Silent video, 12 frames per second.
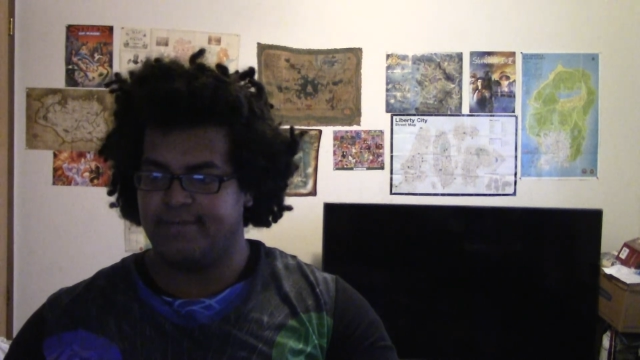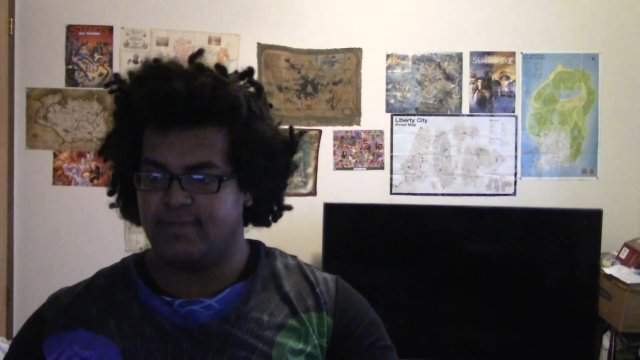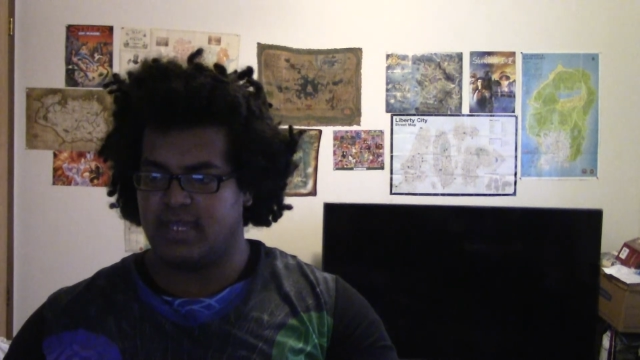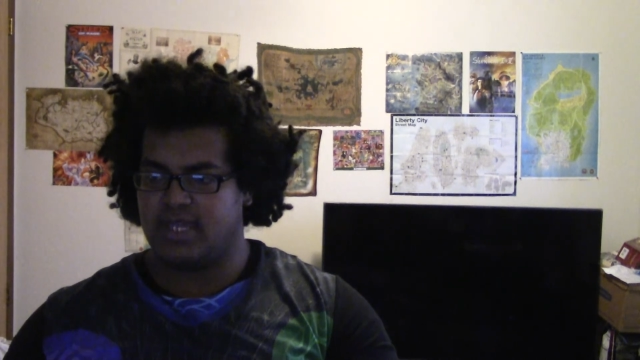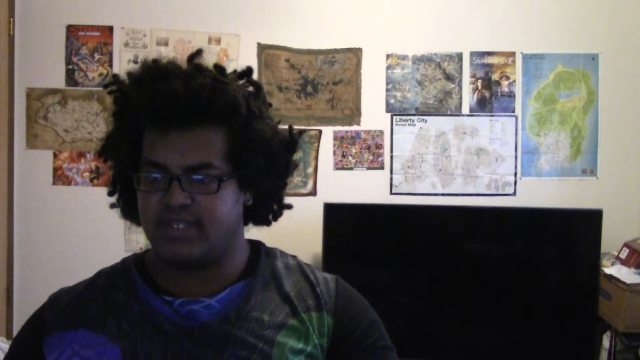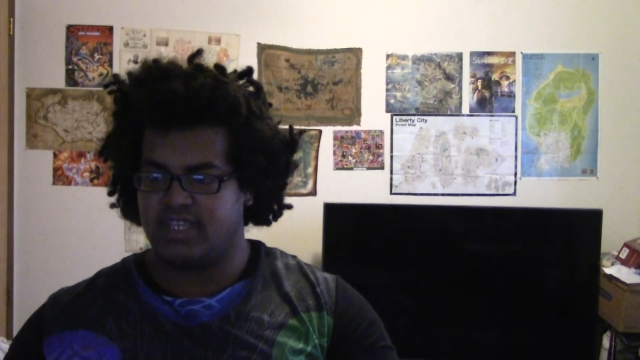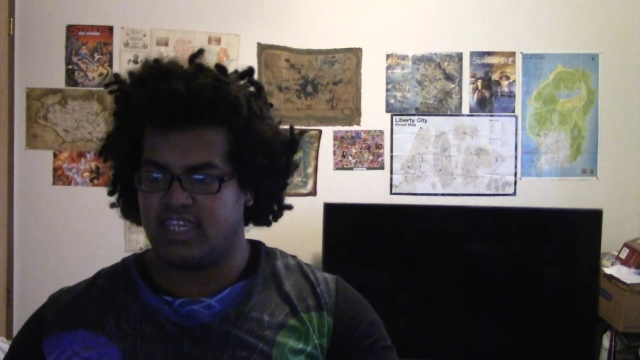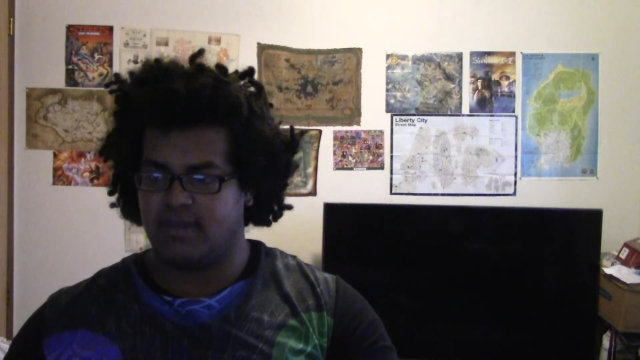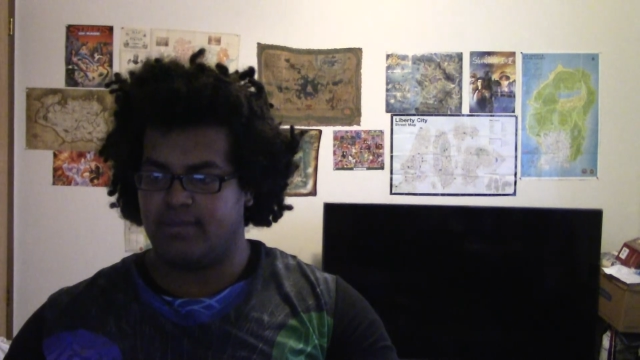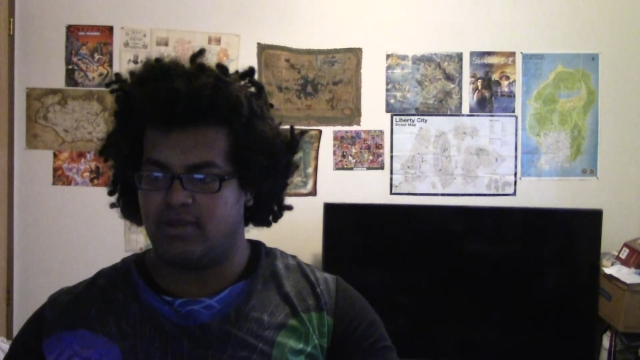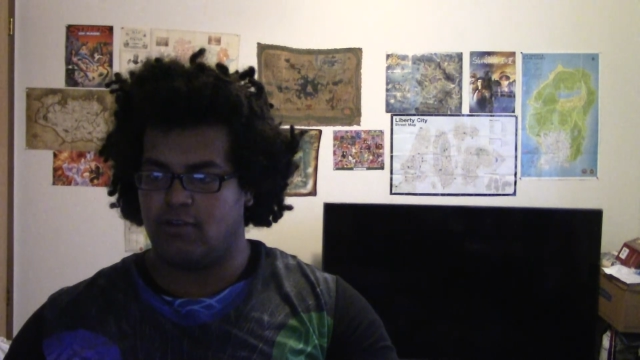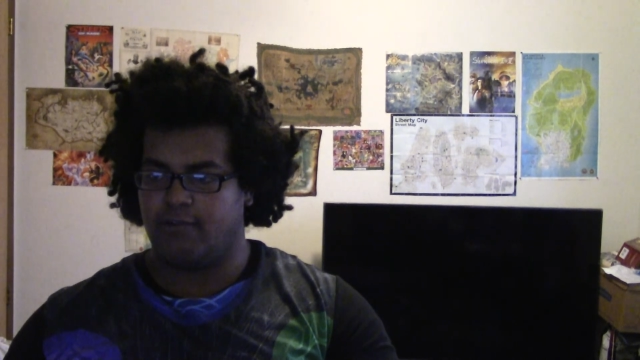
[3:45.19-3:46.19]
It has
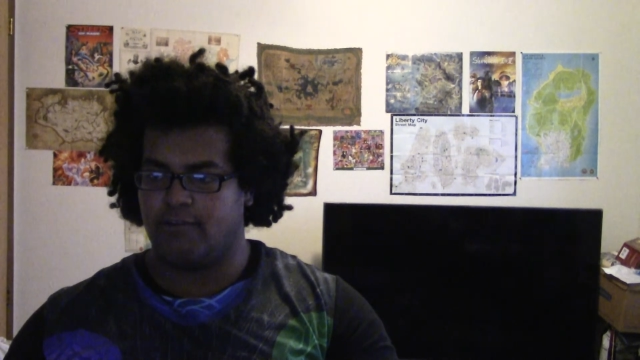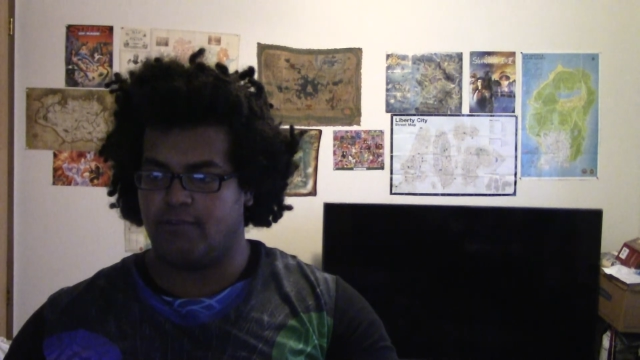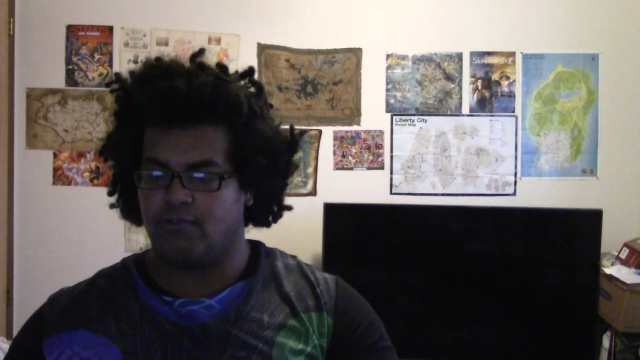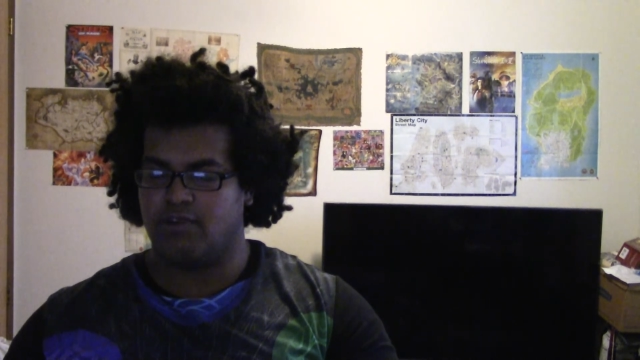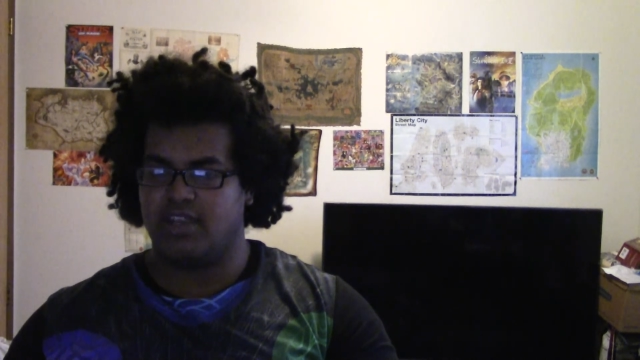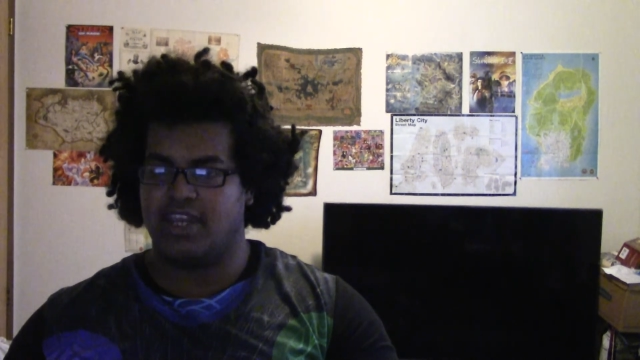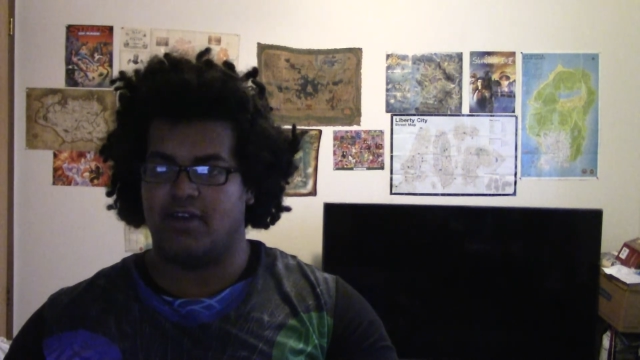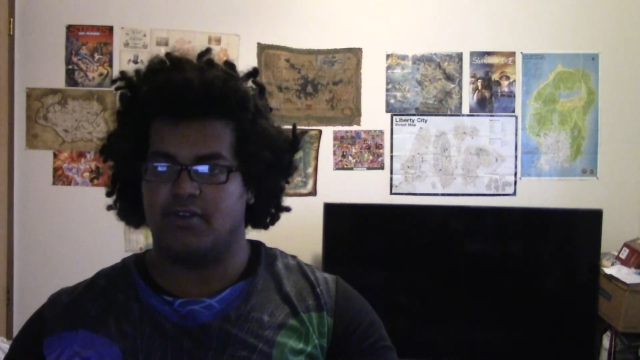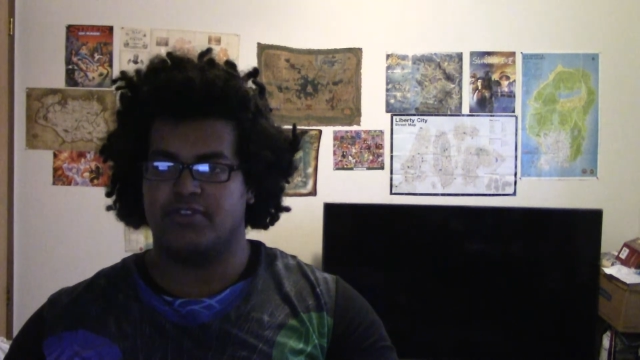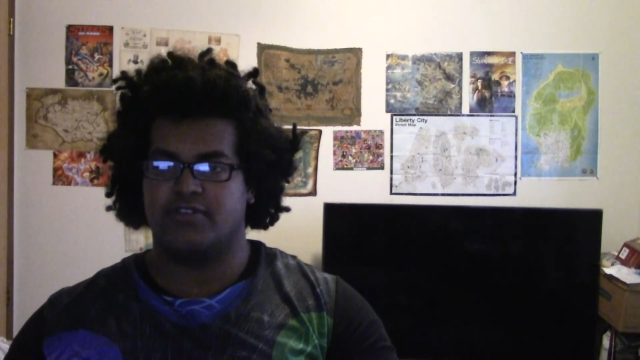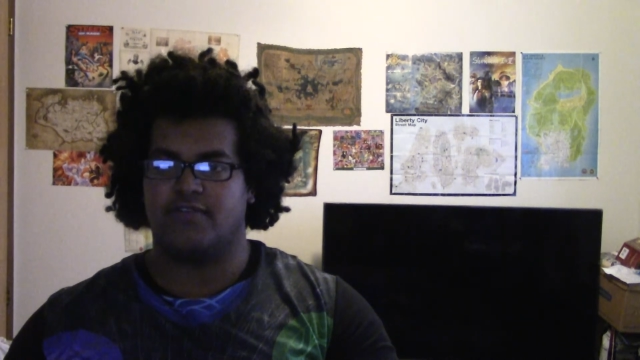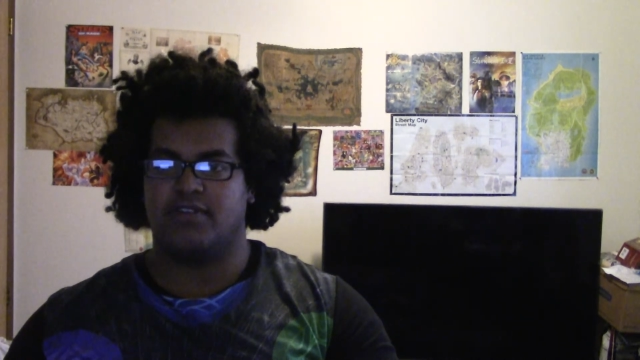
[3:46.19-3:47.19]
taken me over 40
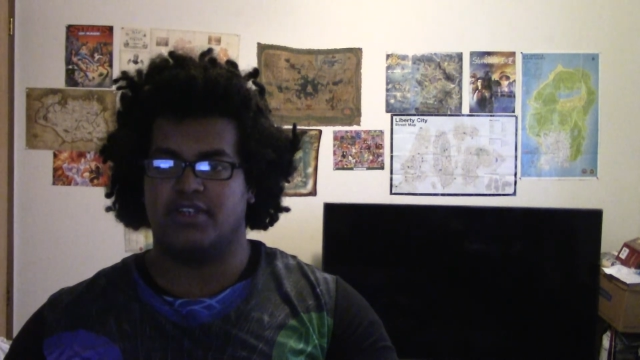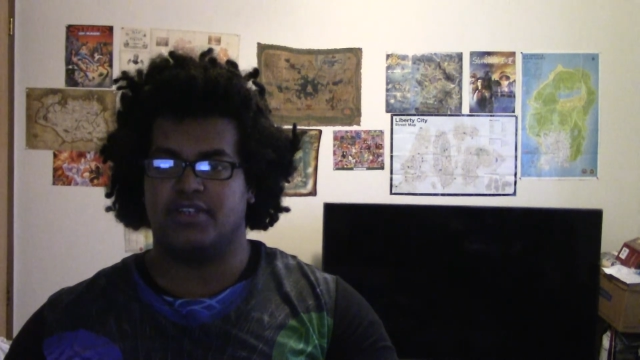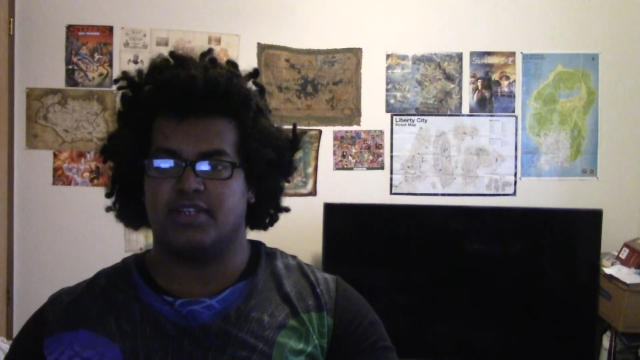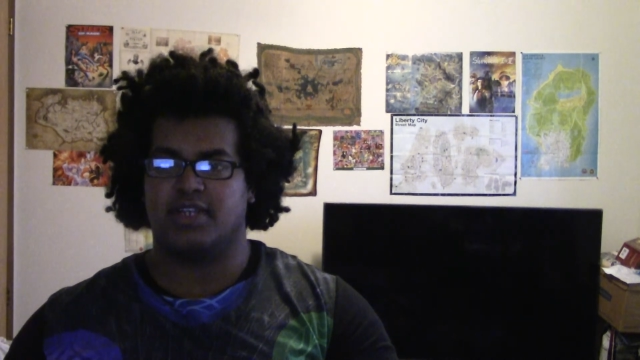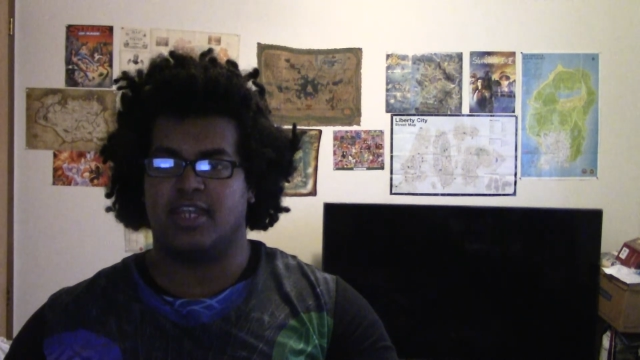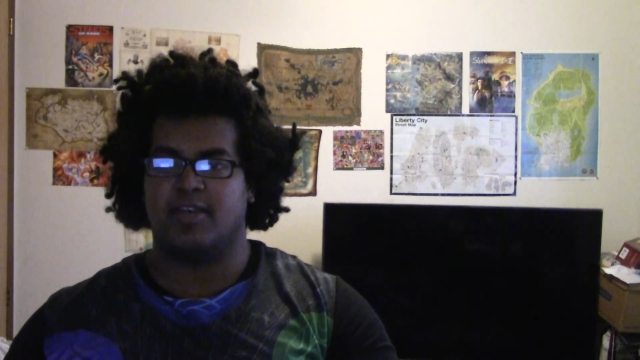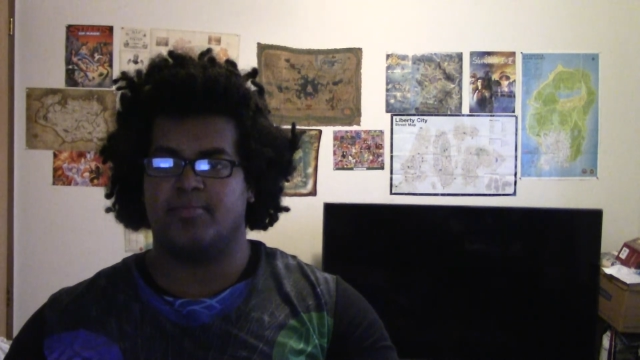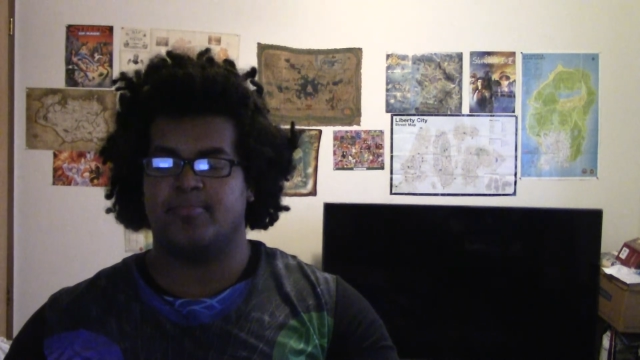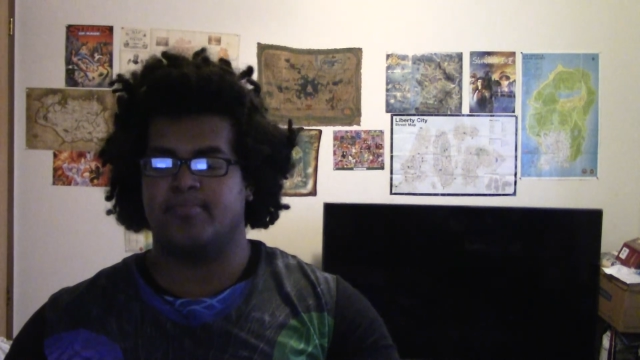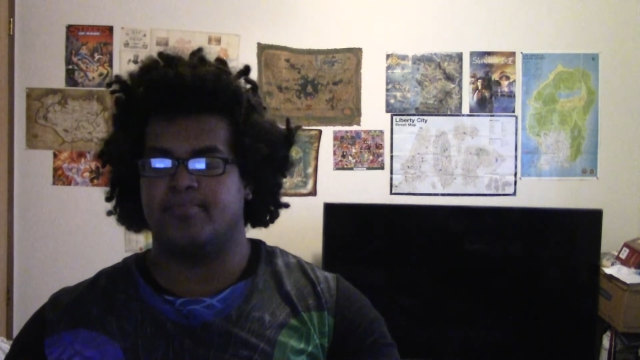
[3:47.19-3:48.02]
hours to finish this game.